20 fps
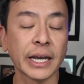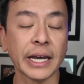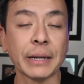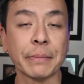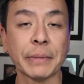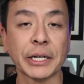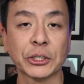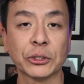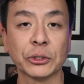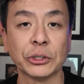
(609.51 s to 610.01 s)

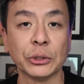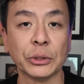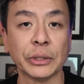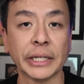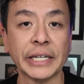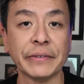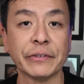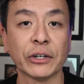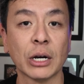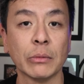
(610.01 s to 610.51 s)
and make sure you
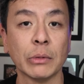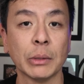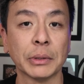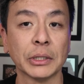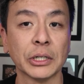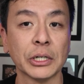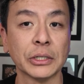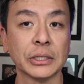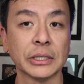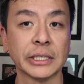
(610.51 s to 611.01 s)
leave a comment
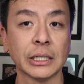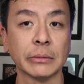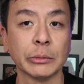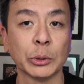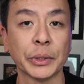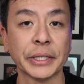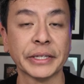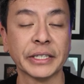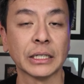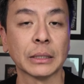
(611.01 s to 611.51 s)
below to tell
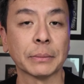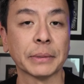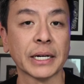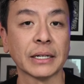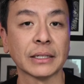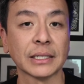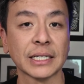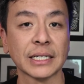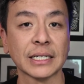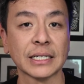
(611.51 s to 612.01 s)
me what you think
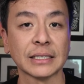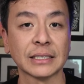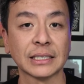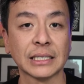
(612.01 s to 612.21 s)
about uh,